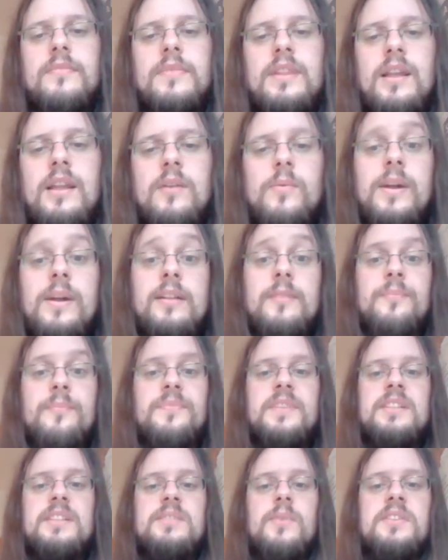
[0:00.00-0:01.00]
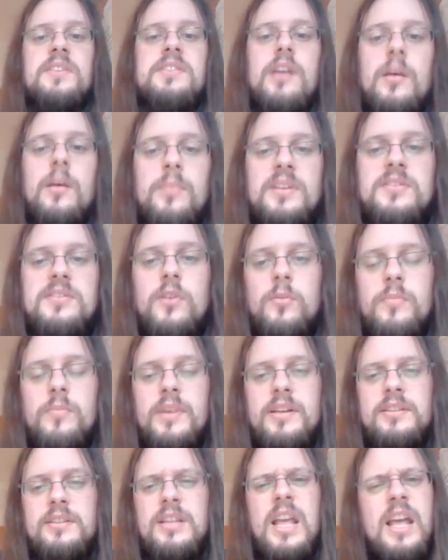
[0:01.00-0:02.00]
Well, this was the En Passant
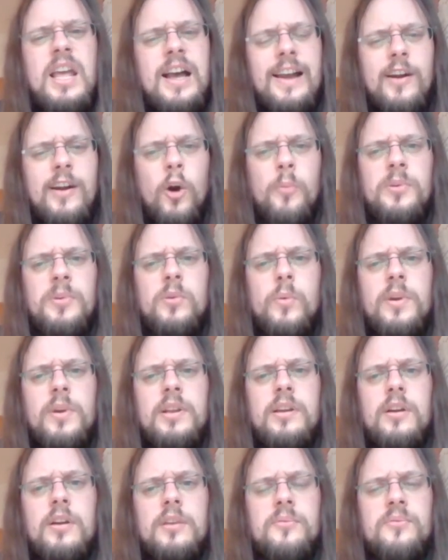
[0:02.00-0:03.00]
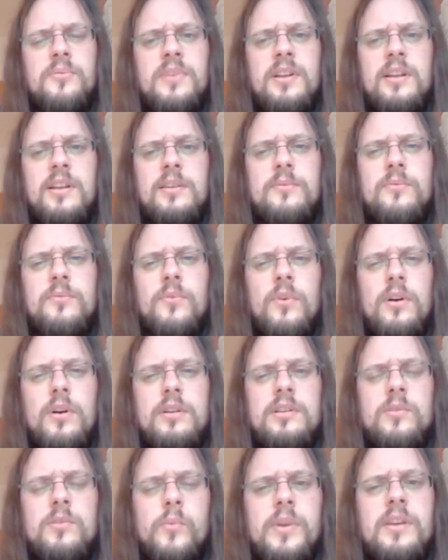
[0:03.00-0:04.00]
Mate. I hope you really got a feeling for the
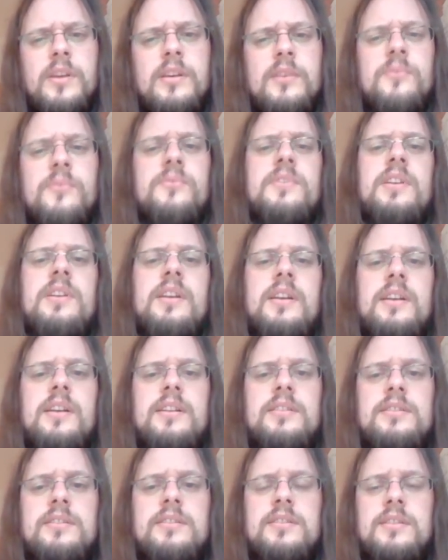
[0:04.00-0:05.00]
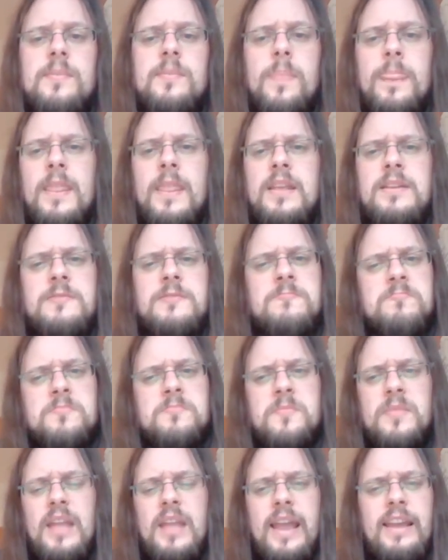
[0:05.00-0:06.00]
Greek gift, and
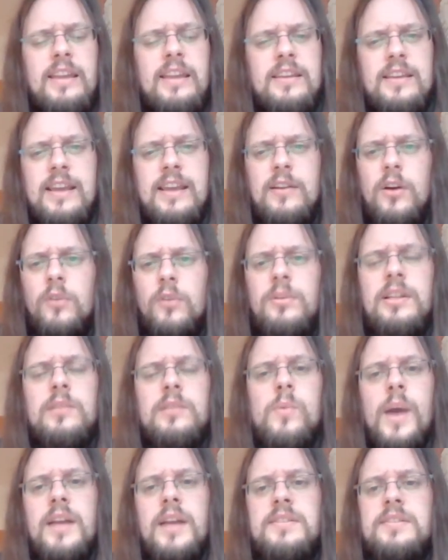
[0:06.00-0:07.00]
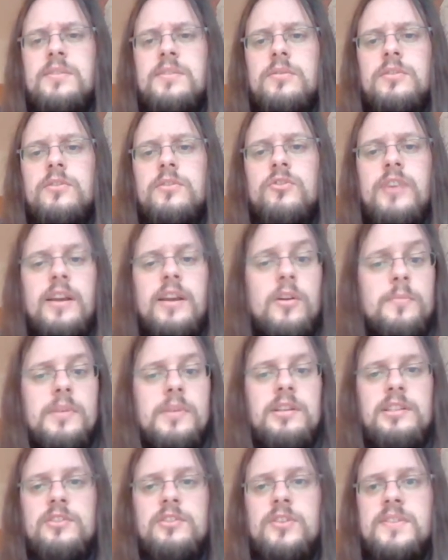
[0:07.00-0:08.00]
I can only advise you to check out my
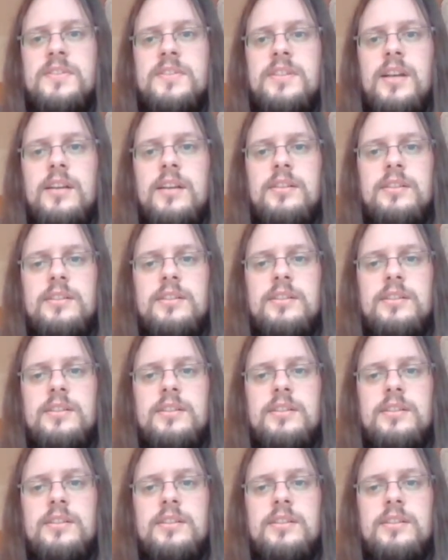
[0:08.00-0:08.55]
Lichess study,